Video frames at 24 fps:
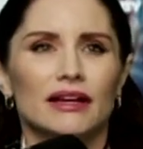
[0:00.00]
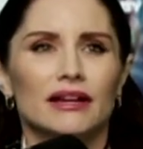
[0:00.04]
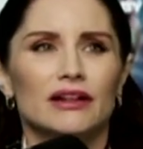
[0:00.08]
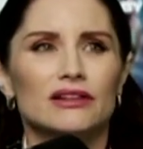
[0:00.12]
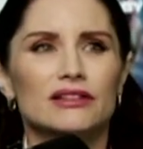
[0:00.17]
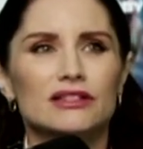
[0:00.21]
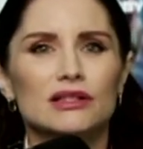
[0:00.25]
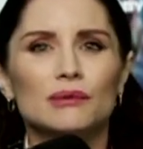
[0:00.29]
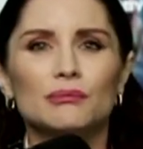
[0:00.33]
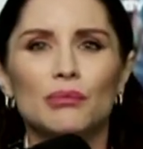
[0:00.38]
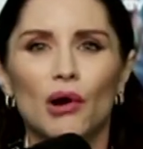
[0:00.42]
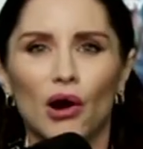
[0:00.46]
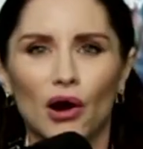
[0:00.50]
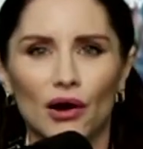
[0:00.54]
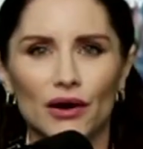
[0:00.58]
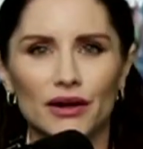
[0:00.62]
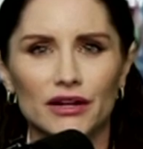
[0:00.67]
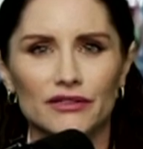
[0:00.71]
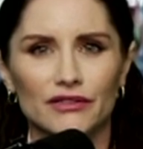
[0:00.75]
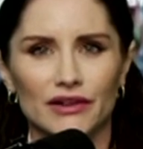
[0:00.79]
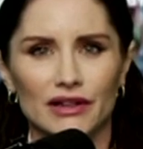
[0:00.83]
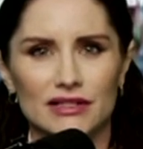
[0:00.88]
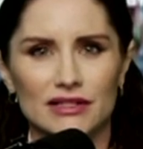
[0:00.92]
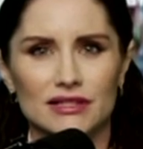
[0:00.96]
some part
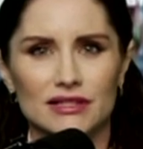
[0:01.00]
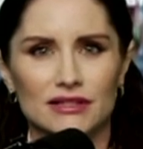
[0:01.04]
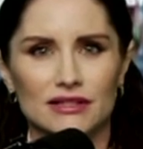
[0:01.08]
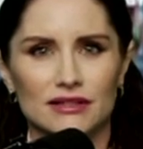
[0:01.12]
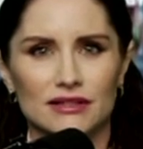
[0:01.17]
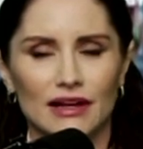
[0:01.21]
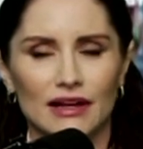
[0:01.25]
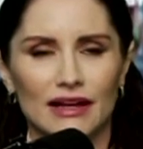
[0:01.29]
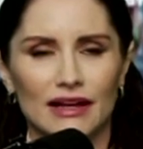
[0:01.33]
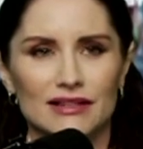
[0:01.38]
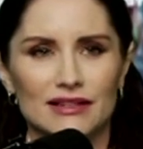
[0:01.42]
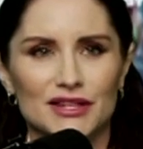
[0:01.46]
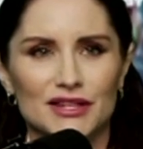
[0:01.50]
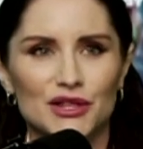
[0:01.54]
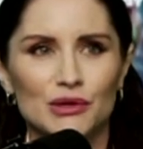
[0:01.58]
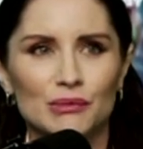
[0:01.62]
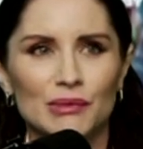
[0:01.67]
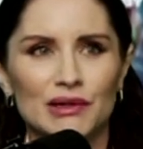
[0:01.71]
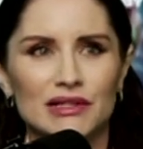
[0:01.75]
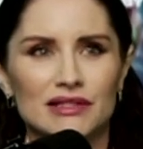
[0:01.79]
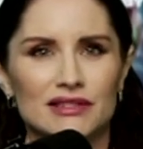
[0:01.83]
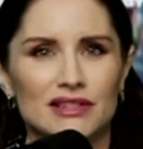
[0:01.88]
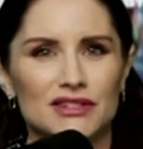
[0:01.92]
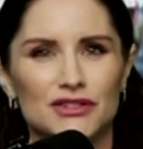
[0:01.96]
of us as
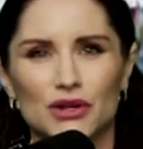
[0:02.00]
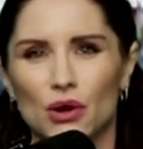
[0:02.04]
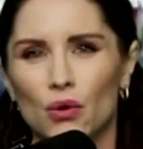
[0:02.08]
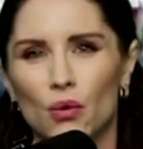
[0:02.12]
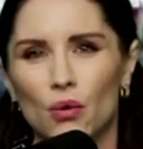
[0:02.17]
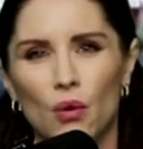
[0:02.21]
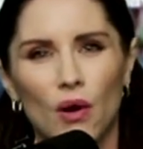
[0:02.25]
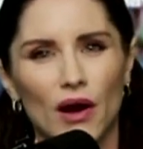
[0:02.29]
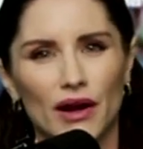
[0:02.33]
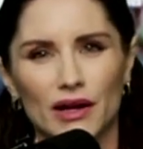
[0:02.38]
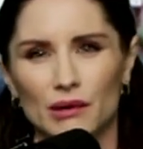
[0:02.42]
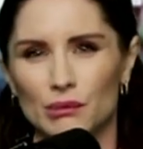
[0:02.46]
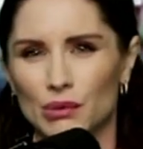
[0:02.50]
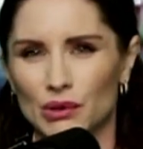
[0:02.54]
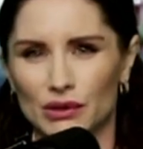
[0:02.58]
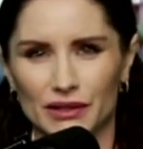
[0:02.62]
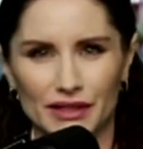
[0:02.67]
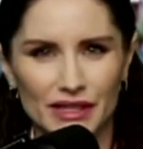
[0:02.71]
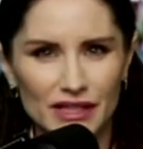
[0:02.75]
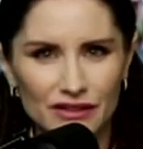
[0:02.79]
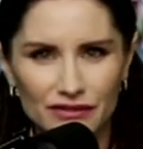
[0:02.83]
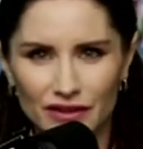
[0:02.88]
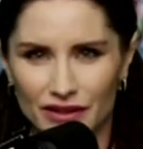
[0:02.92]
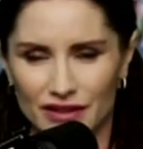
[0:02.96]
humans that don't want to
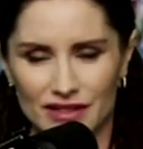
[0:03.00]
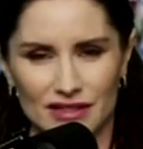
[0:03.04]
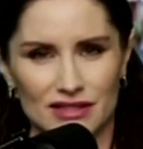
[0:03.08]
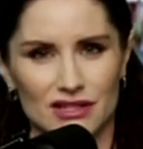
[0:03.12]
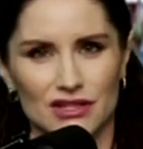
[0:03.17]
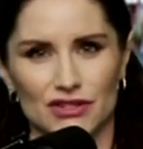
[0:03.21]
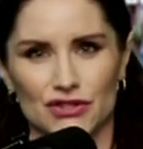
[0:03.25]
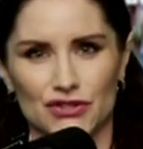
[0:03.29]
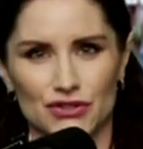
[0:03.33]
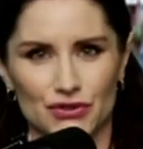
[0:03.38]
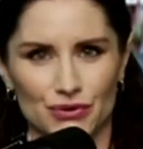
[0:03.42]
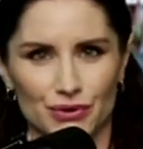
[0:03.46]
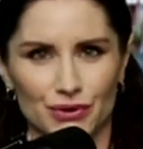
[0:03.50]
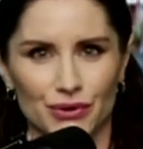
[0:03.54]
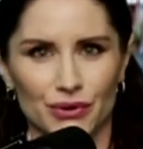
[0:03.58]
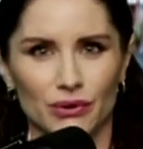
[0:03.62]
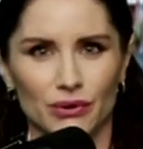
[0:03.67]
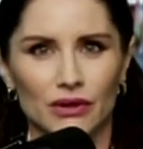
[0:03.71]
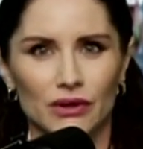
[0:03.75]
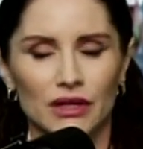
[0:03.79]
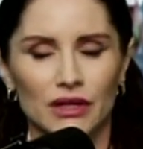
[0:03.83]
believe that this is true.